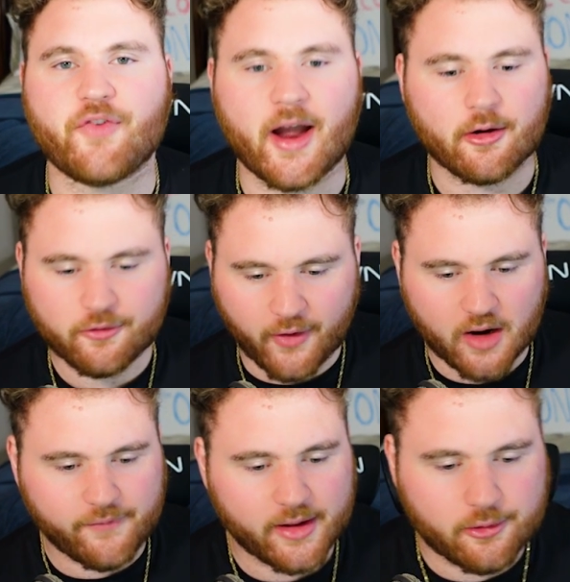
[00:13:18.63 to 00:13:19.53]
fires.
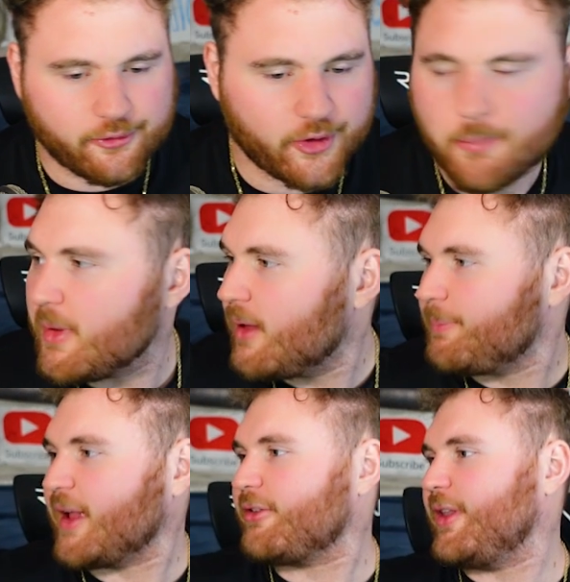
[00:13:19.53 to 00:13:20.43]
Firefighters do.
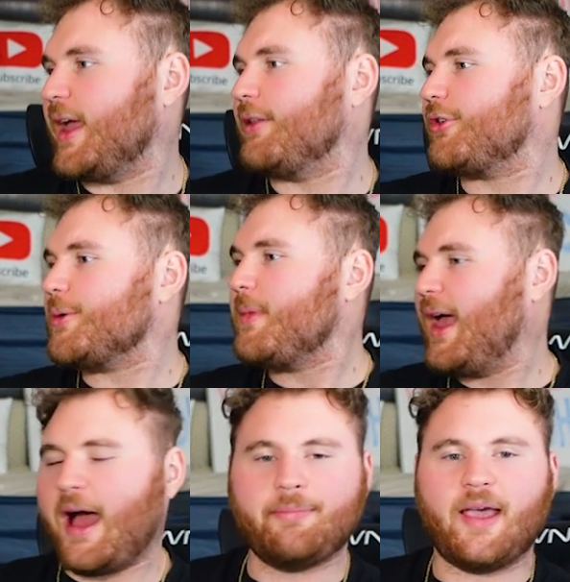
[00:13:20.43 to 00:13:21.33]
That's the answer.
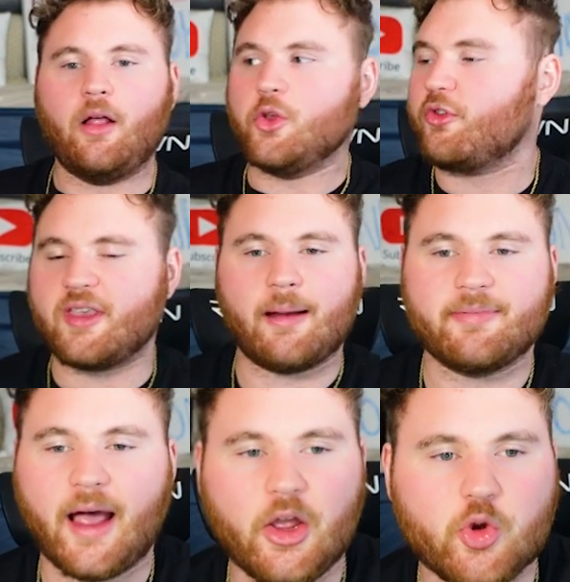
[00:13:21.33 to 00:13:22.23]
I'm telling you. See, I'm
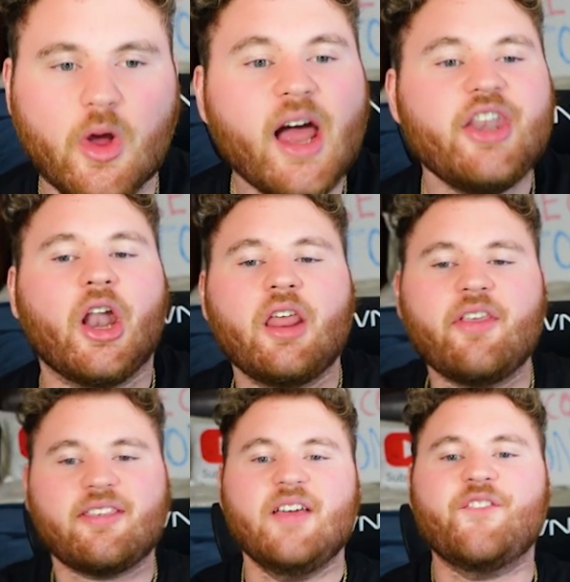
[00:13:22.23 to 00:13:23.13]
telling you, none of
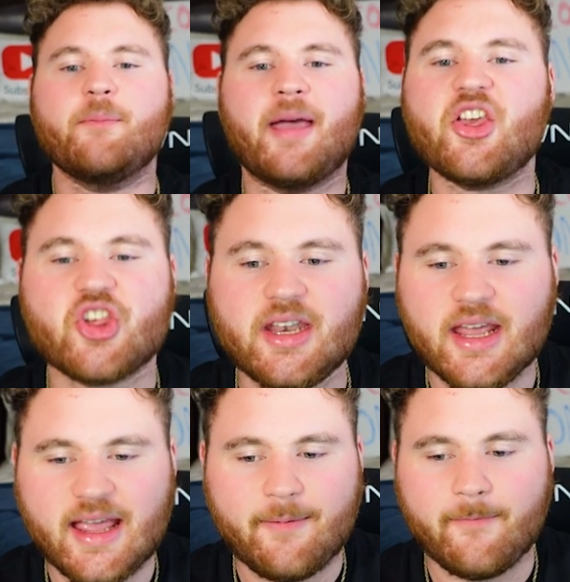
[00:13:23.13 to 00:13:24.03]
this information
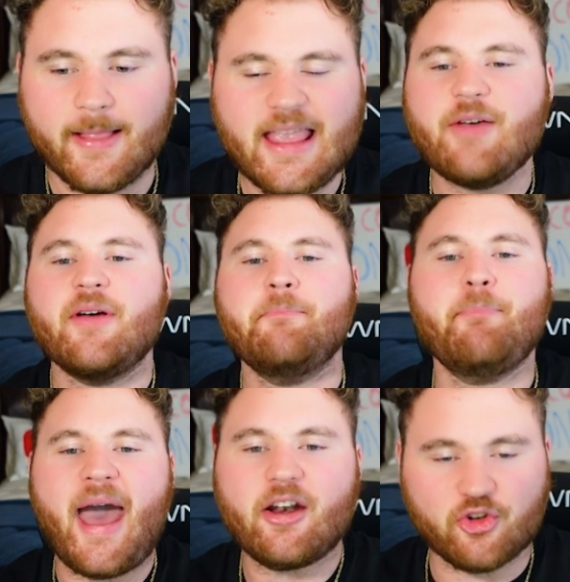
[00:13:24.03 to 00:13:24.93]
even
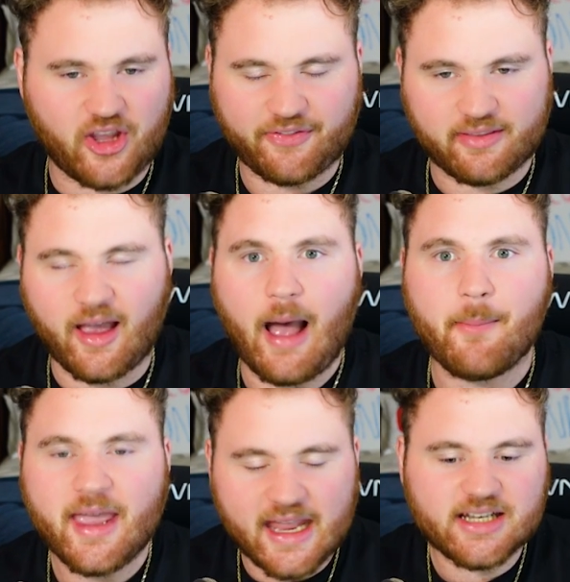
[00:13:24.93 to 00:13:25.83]
matters at the
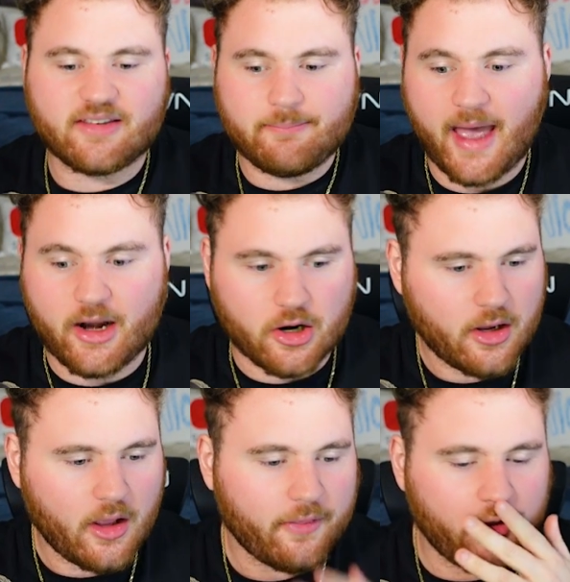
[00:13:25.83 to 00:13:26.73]
top. It doesn't matter.
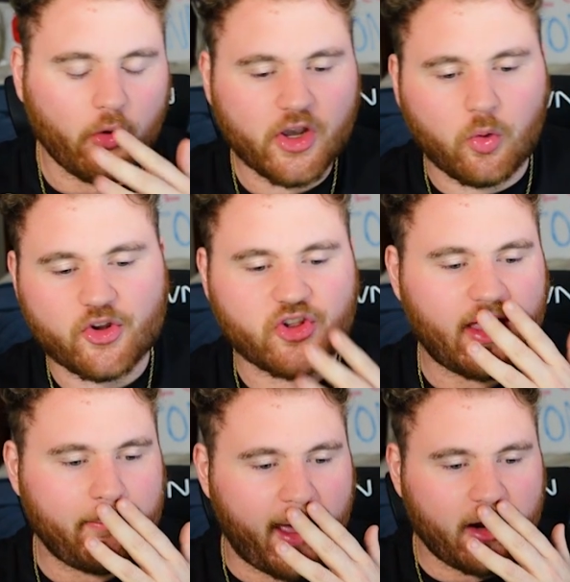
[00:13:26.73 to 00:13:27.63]
The only question
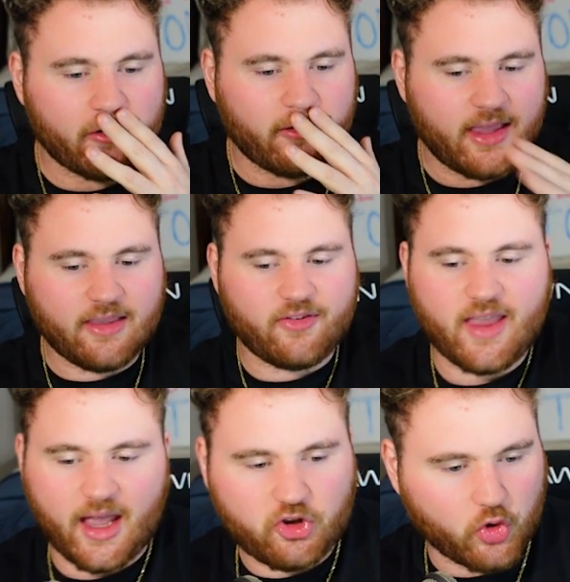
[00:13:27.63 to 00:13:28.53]
that matters is
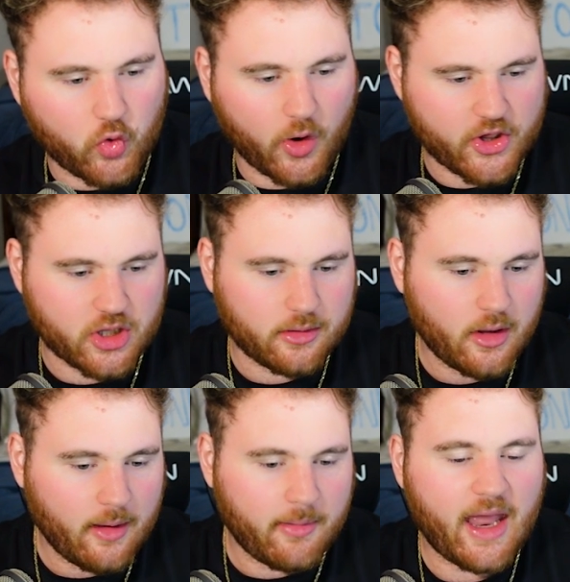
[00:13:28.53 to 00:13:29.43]
the actual question.
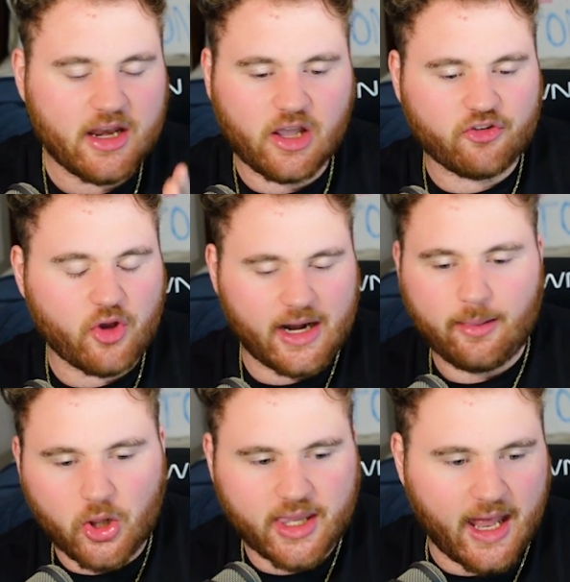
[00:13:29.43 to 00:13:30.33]
And because you got to
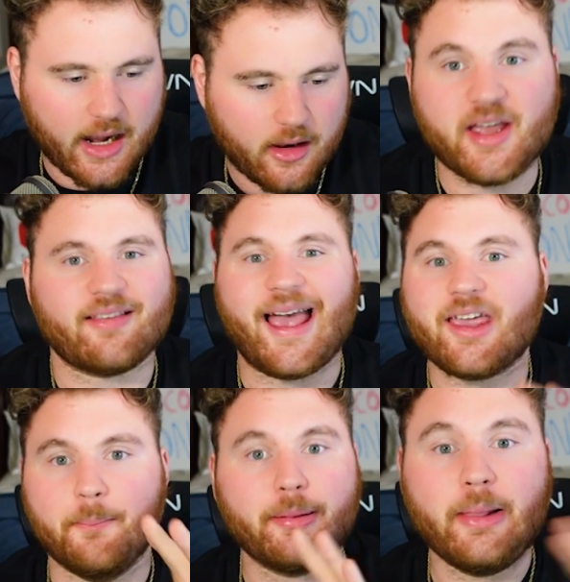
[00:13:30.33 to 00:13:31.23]
look at it, because I
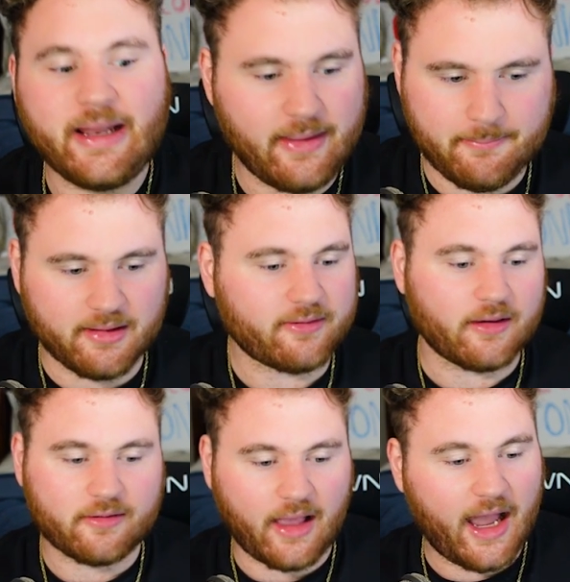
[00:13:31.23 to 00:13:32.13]
completely missed
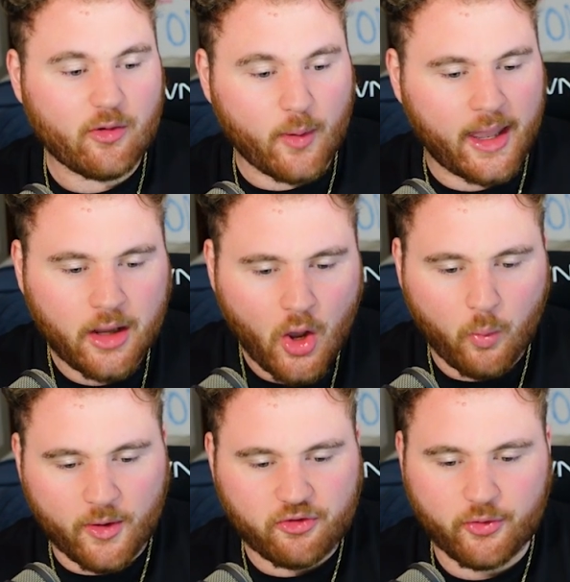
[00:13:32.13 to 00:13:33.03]
this. I read,
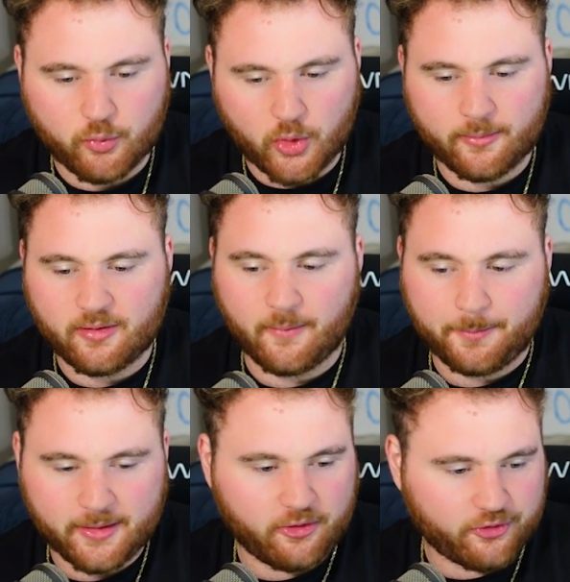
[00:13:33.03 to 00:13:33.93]
which of the rooms did the
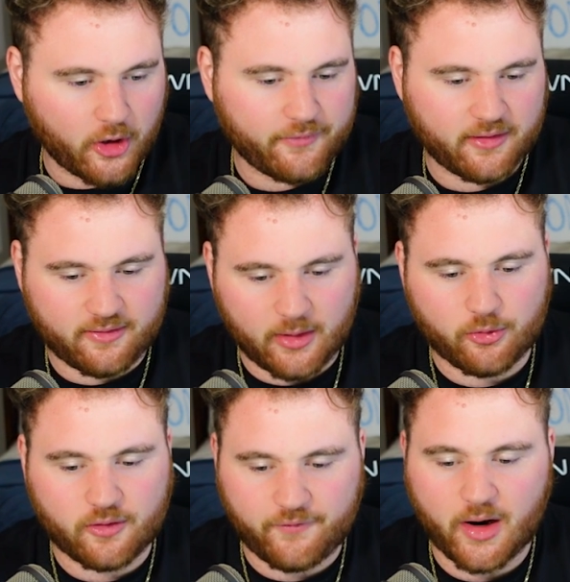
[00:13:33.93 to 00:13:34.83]
police start to
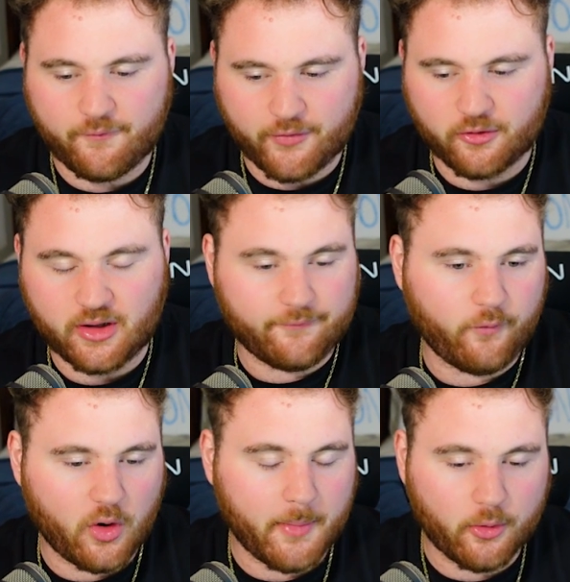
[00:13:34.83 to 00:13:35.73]
extinguish the fire first and
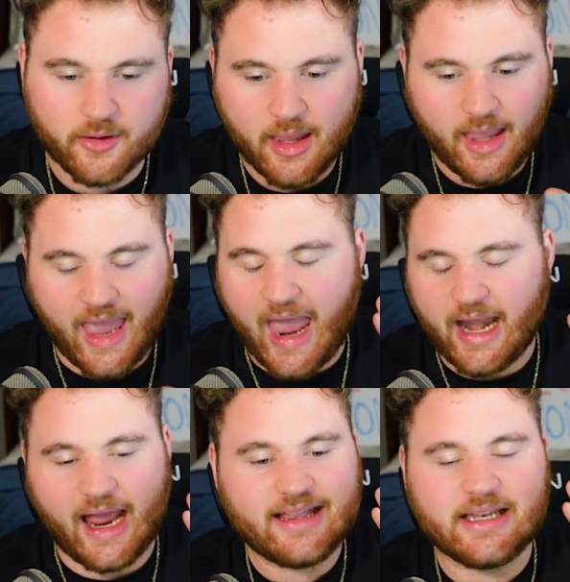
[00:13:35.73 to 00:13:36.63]
foremost?
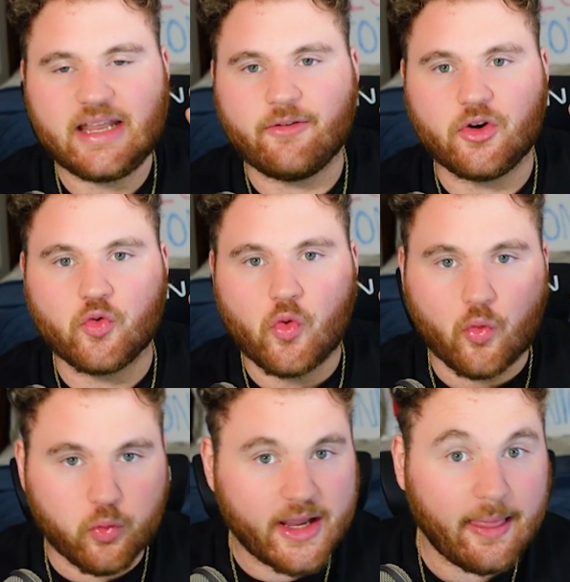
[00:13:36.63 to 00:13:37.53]
And I didn't even
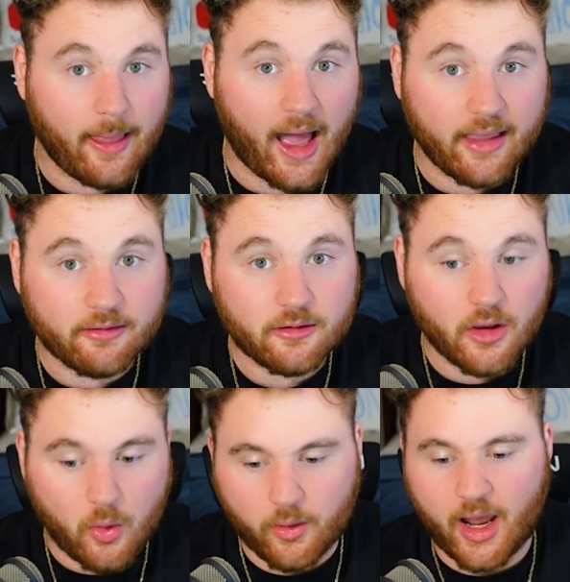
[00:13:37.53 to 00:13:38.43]
realize
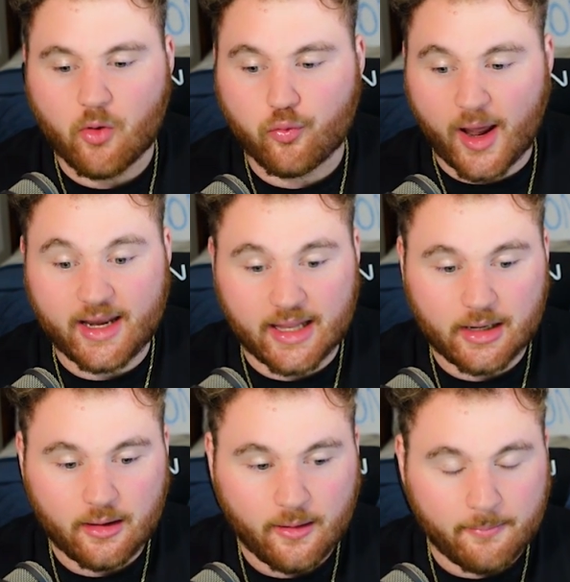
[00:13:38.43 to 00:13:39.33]
when I read
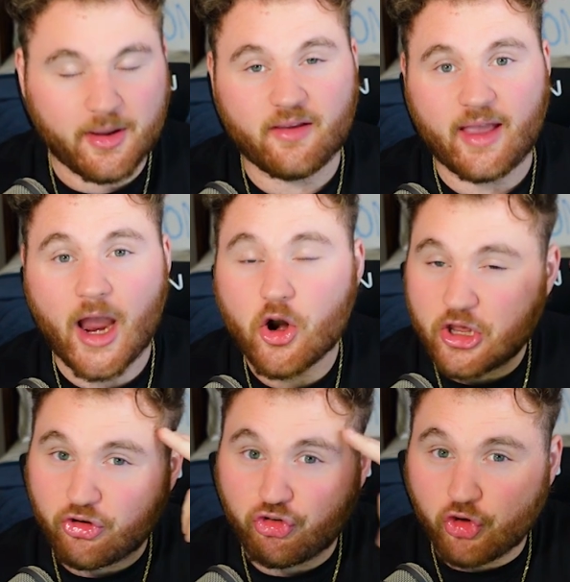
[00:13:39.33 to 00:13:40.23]
it, because I
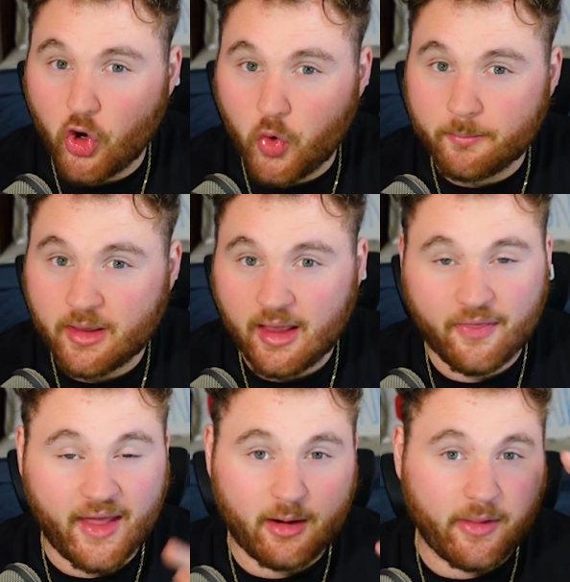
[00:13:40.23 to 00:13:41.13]
already assumed
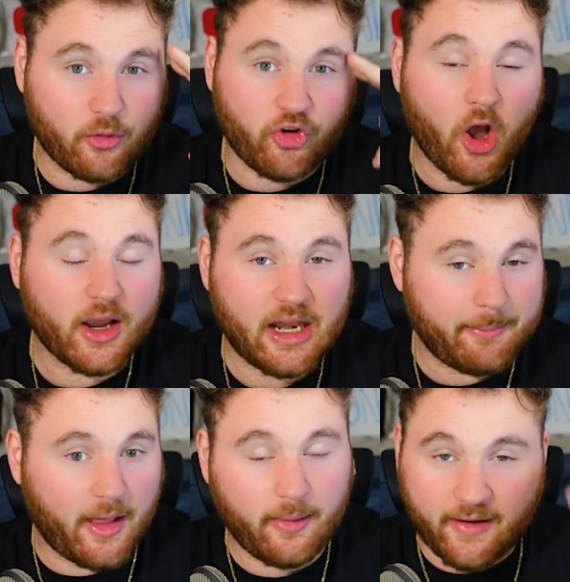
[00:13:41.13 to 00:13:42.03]
that they were talking
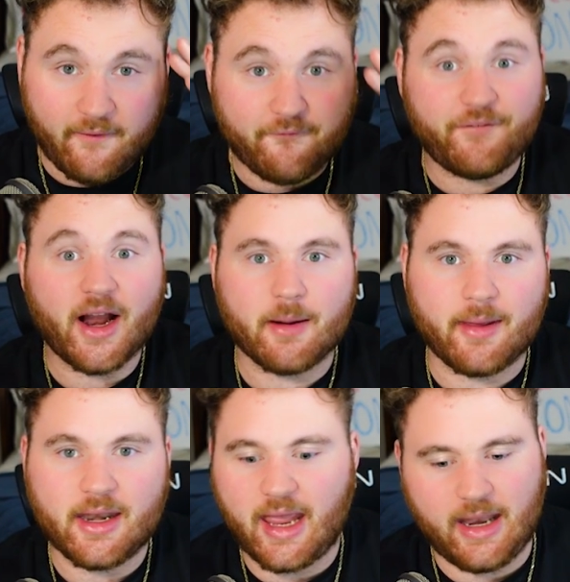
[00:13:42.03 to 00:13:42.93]
about like
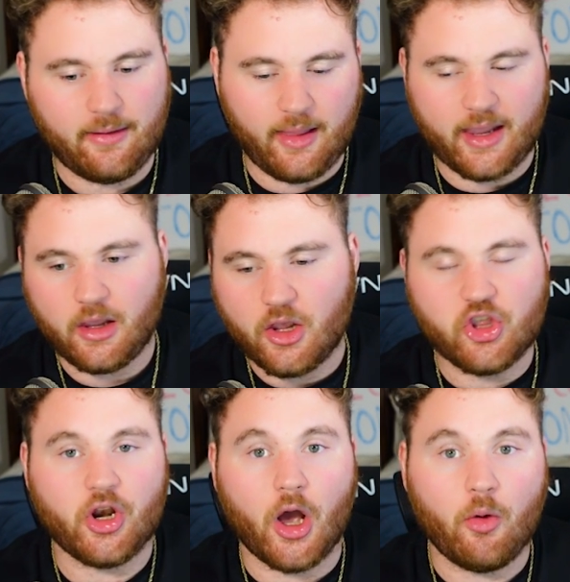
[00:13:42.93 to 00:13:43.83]
firemen and like,
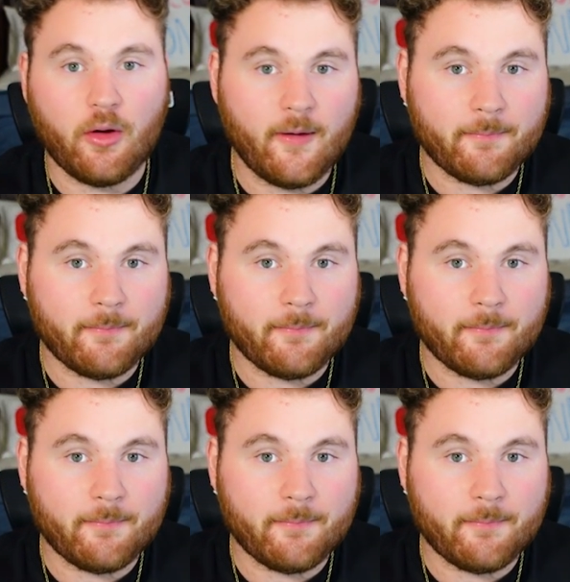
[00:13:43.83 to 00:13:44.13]
you know,